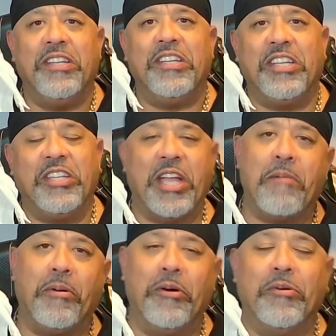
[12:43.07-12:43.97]
in that
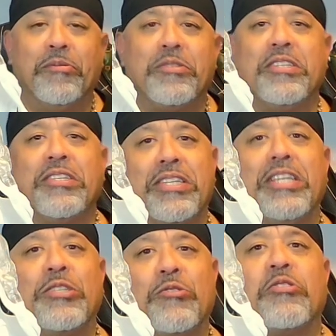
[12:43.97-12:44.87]
pose is an
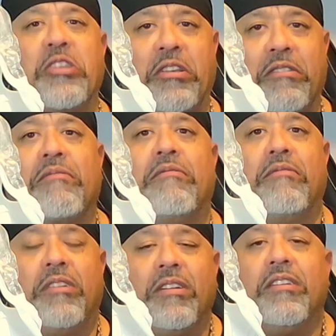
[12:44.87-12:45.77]
interesting,
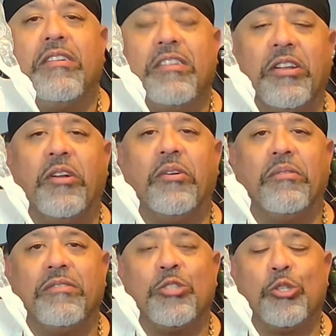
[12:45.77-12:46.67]

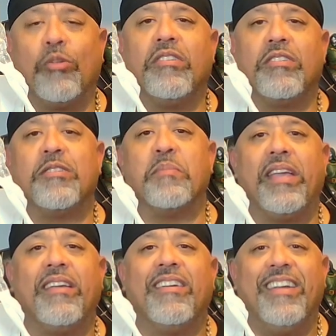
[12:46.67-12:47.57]
choice to
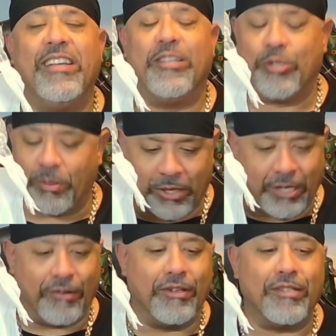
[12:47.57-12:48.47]
make. So I'm
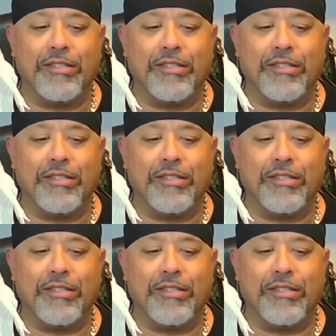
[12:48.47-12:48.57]
curious to